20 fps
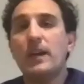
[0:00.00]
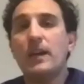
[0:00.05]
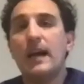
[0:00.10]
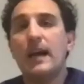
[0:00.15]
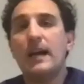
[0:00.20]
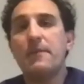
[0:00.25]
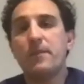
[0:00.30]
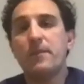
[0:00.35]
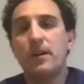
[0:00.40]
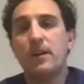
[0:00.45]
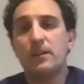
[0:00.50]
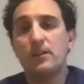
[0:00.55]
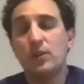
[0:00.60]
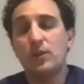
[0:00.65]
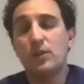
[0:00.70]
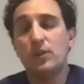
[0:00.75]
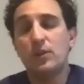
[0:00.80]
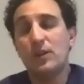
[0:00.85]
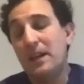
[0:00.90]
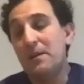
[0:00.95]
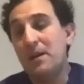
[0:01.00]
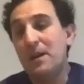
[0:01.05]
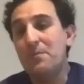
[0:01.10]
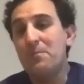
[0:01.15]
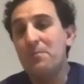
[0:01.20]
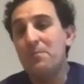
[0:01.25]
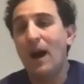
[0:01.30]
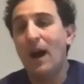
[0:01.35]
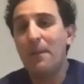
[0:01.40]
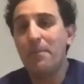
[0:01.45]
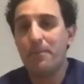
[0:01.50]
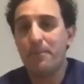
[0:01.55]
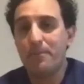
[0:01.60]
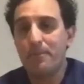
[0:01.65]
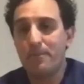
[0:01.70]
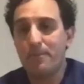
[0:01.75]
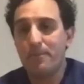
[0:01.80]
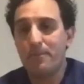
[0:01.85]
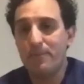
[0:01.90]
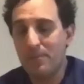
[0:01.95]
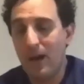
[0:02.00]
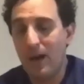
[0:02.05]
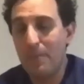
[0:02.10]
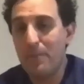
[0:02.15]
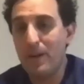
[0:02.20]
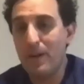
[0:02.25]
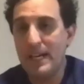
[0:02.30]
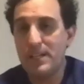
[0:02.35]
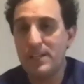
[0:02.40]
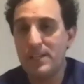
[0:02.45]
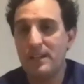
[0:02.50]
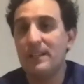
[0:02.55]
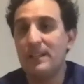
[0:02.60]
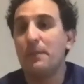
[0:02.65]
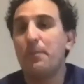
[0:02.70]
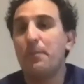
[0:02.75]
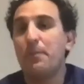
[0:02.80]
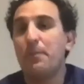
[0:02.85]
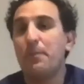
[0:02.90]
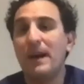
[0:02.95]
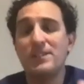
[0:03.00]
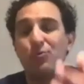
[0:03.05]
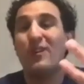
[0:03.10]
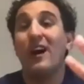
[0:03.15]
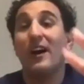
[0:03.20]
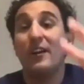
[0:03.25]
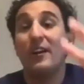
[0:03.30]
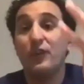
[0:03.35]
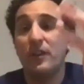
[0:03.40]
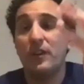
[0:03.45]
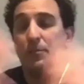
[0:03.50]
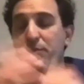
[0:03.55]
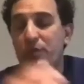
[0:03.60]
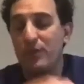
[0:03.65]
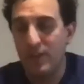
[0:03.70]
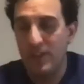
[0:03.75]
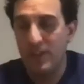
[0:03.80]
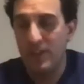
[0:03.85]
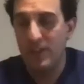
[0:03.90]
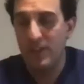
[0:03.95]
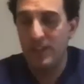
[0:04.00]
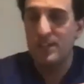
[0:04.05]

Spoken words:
in my patient, in the patients where I do the procedure,